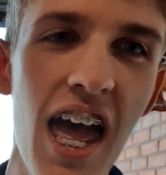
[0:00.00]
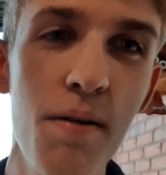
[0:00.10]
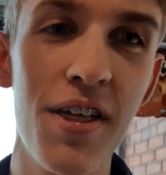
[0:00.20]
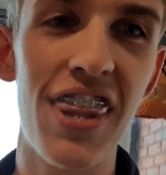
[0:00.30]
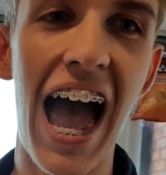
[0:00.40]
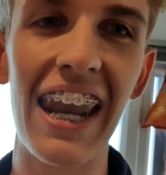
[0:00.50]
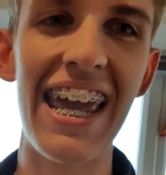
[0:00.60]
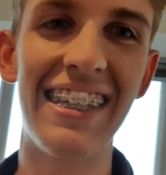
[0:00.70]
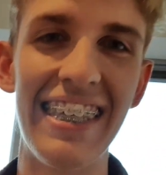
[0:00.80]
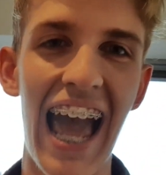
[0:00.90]
But that
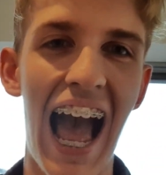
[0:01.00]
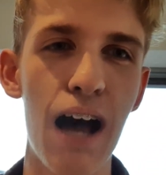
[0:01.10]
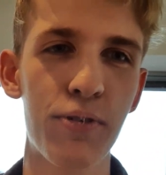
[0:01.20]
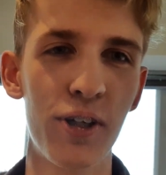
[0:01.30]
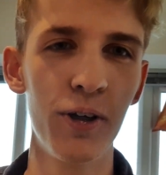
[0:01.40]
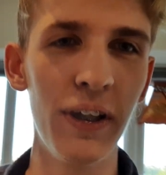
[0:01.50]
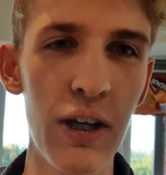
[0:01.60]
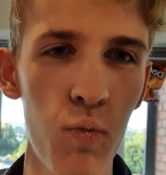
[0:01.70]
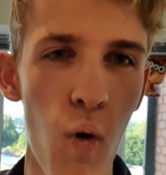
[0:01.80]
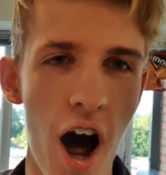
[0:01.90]
is the absolutely
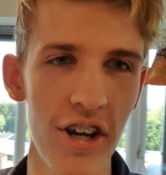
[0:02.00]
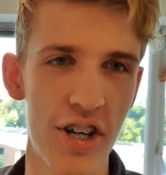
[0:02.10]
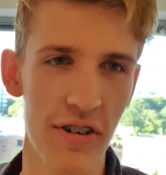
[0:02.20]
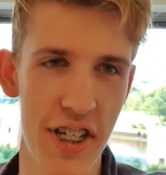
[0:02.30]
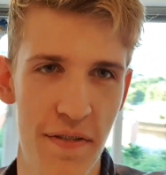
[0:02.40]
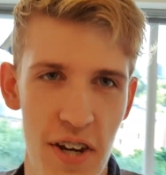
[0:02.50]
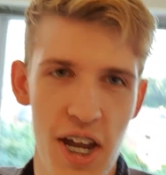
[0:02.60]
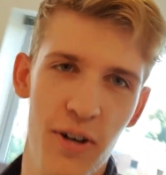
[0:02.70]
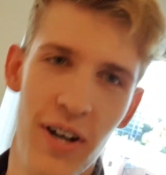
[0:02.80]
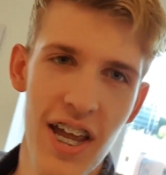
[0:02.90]
wondrous
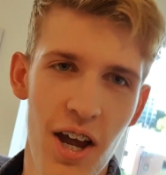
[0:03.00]
view.